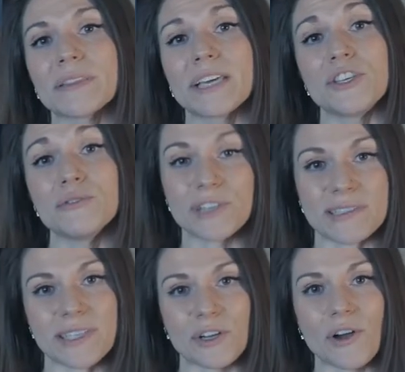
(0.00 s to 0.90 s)
that you
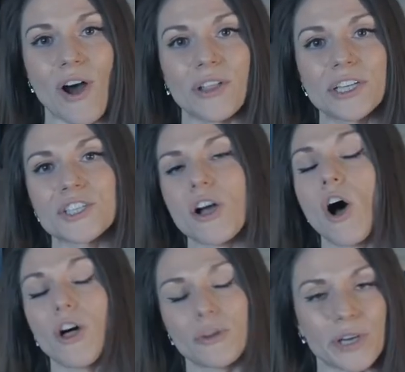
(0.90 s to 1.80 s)
consider college
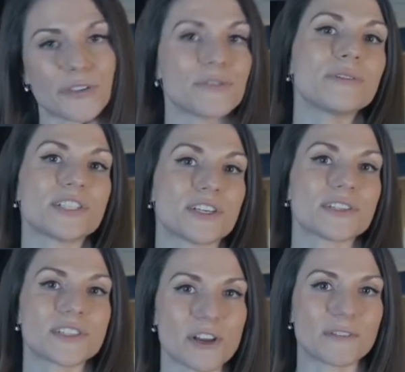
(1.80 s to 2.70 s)
all the way through until
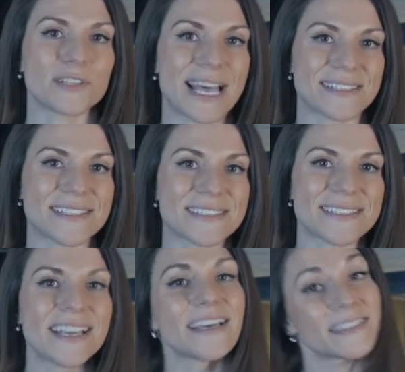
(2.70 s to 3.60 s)
the start of classes.
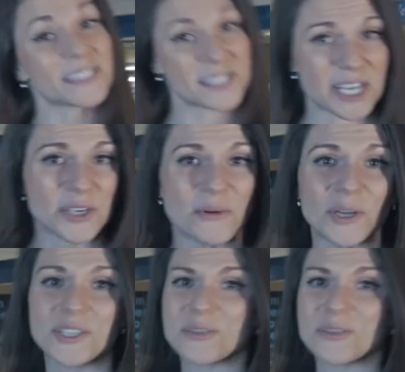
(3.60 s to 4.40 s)
Let's take you on a